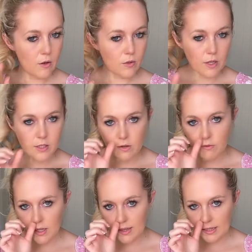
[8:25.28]
Also, I don't
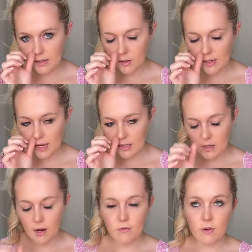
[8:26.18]
really think I could get in.
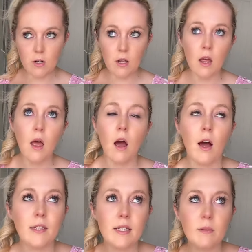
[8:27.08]

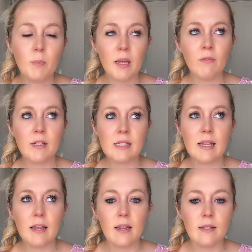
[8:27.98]
I did
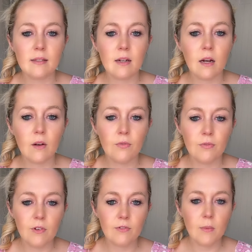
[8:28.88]
PVC
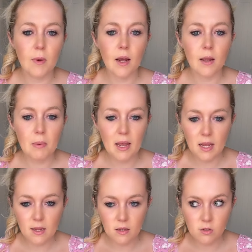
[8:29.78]
stuff for my
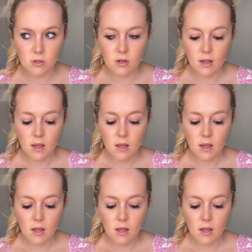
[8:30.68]
page